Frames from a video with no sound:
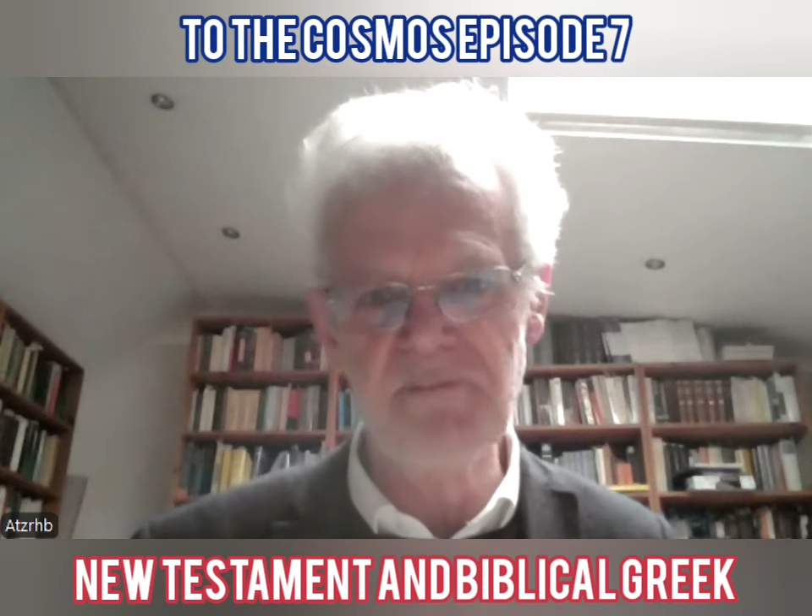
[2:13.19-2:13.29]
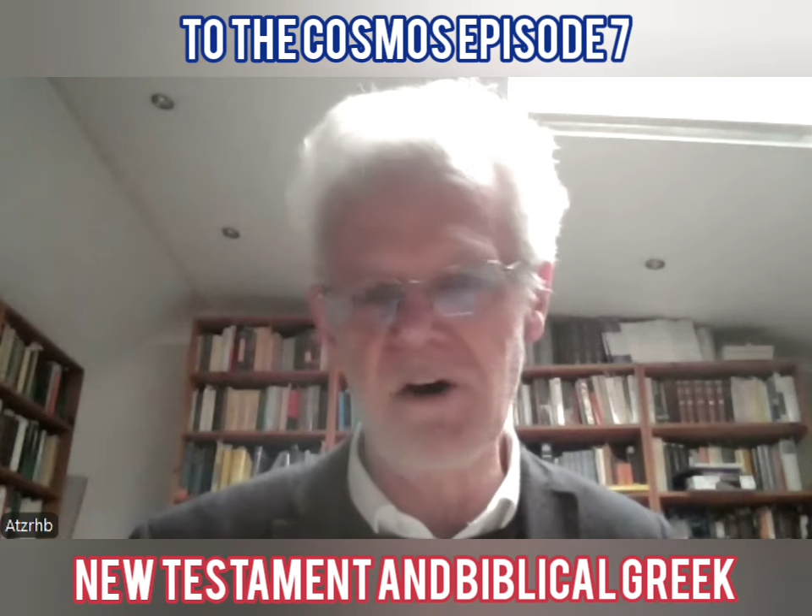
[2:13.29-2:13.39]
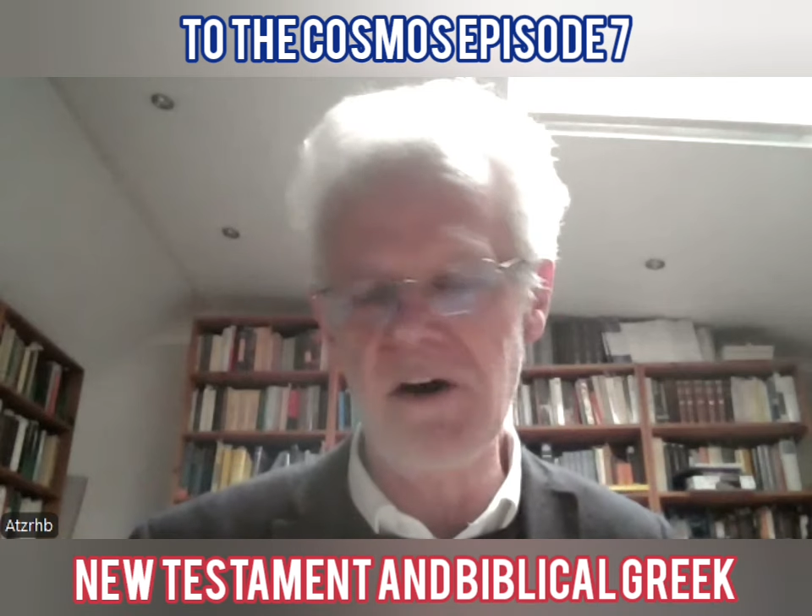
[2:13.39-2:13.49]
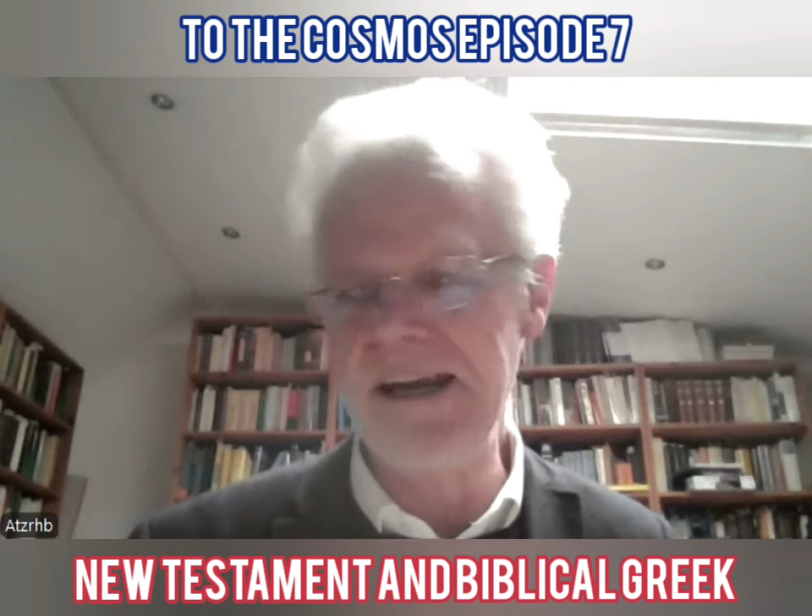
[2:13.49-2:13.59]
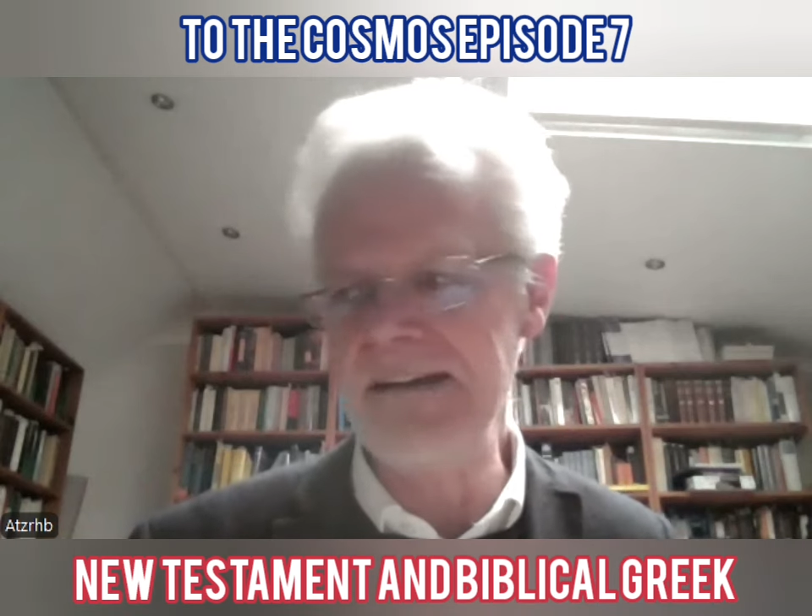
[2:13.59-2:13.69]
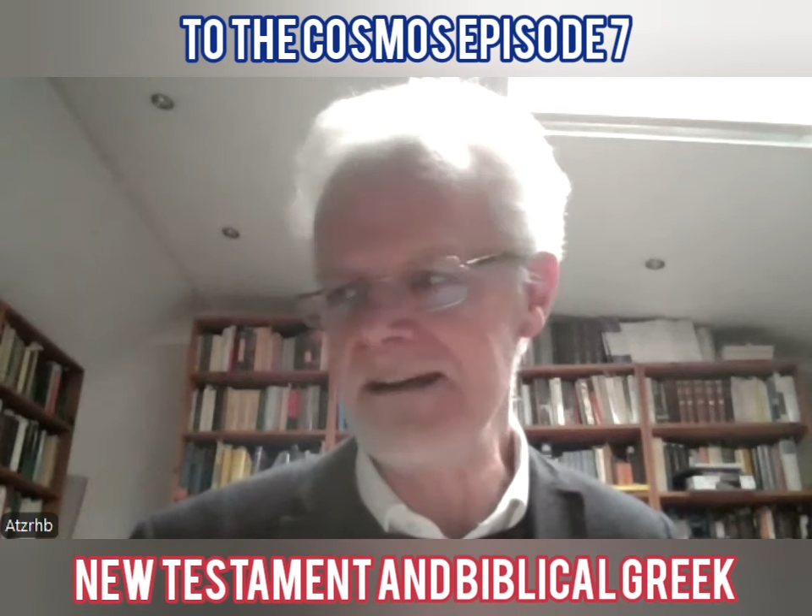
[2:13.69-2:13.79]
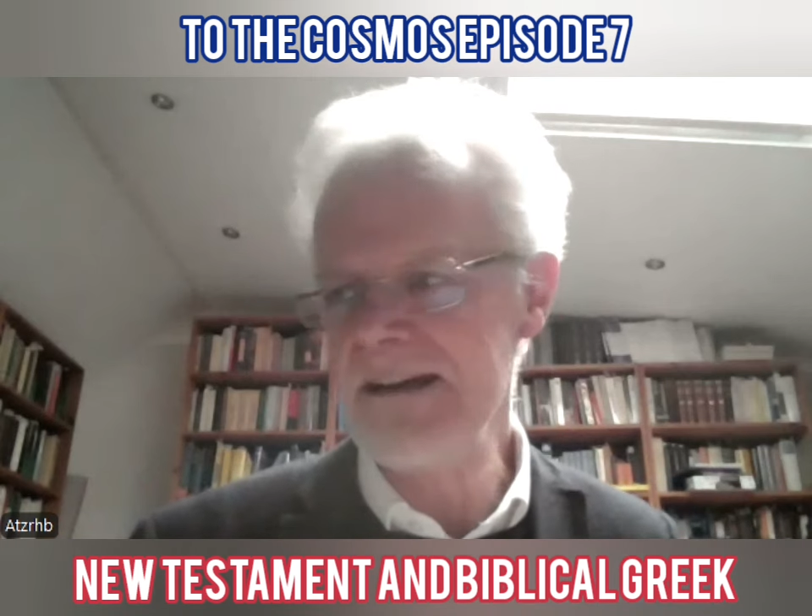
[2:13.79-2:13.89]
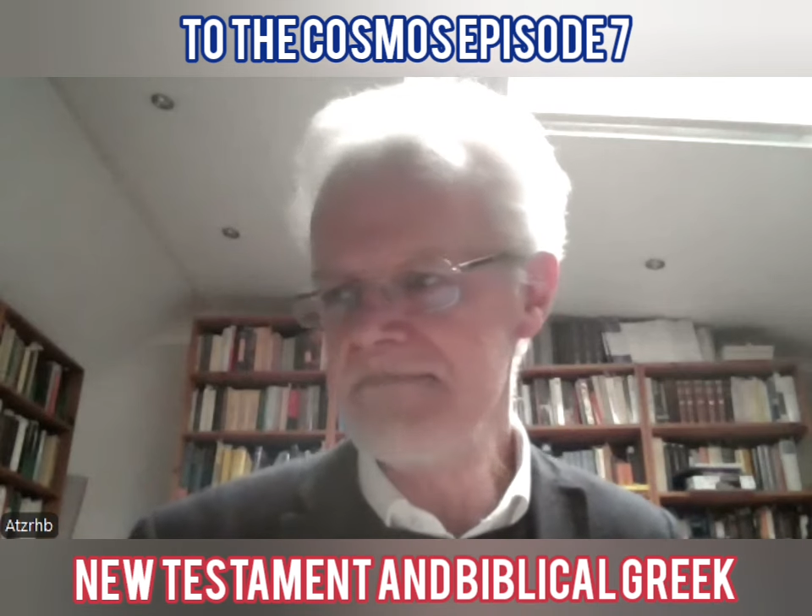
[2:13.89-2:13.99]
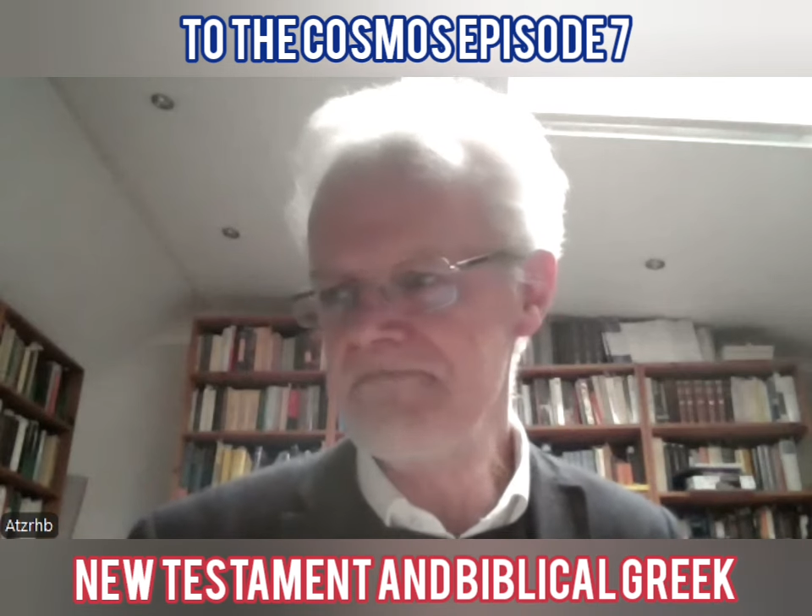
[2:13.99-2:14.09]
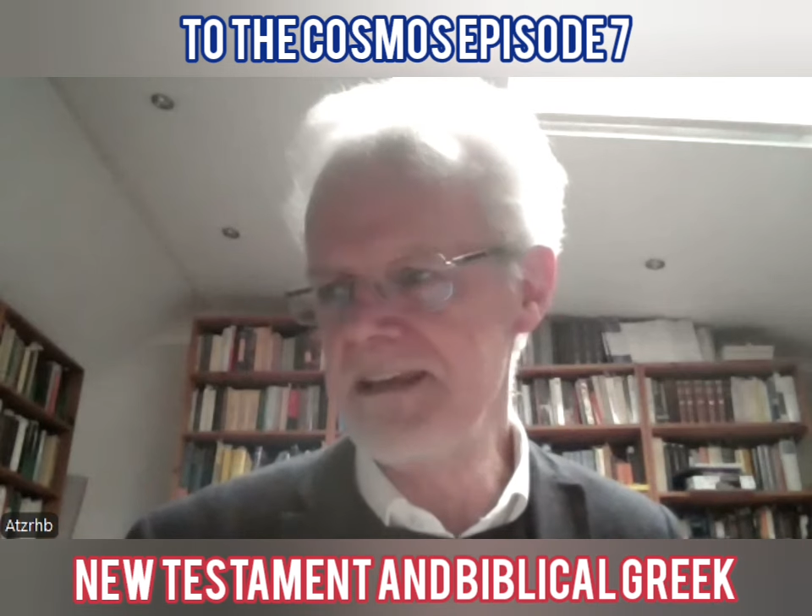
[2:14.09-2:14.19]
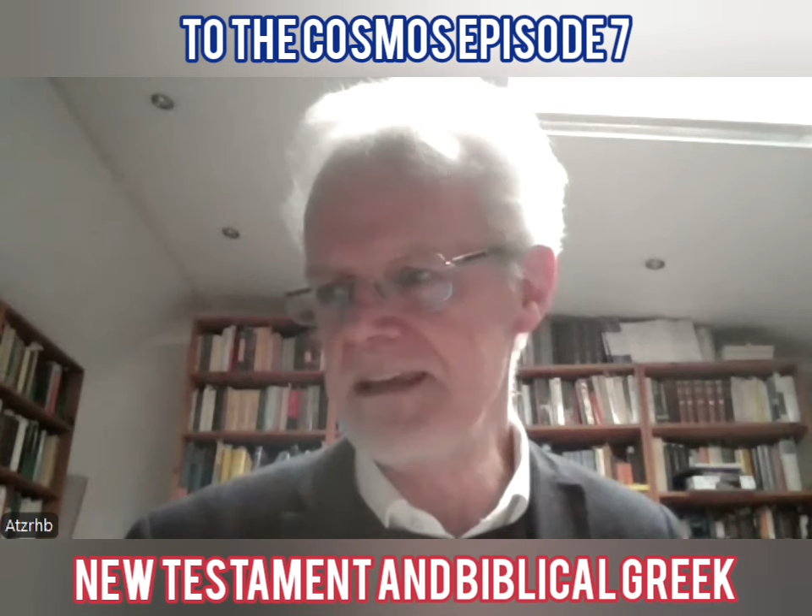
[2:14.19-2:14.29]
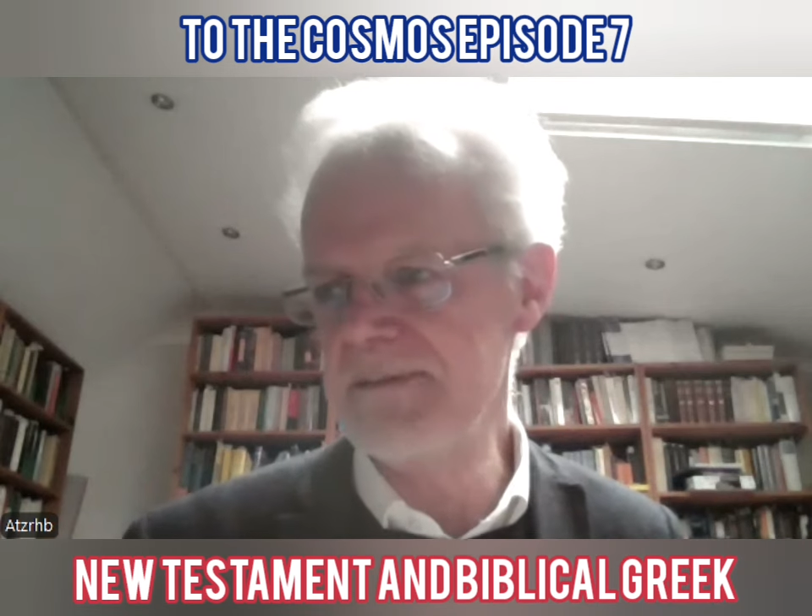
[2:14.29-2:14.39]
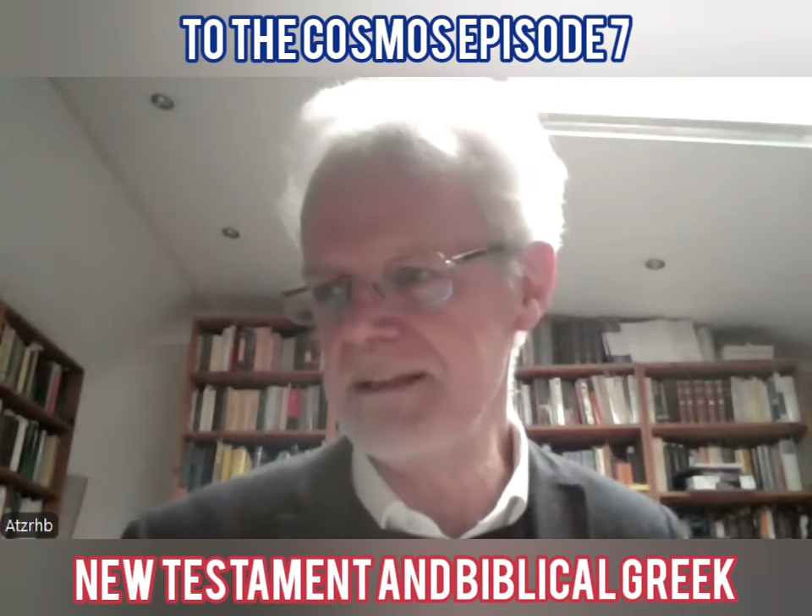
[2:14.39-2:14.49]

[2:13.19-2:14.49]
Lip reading: point people